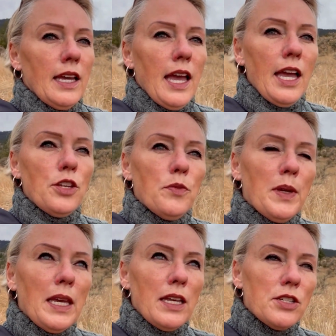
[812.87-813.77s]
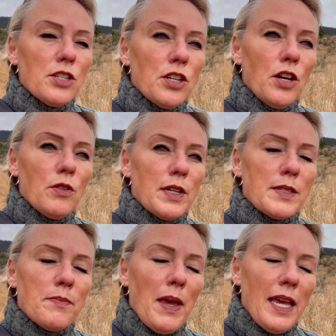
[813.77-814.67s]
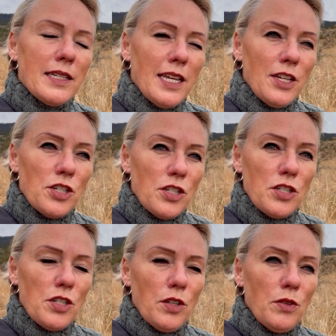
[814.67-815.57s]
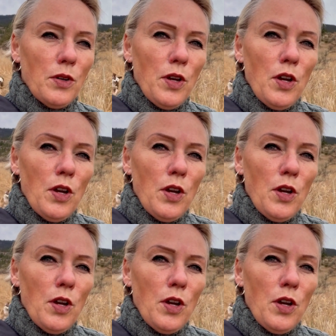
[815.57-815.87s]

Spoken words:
and you begin to notice and pay attention to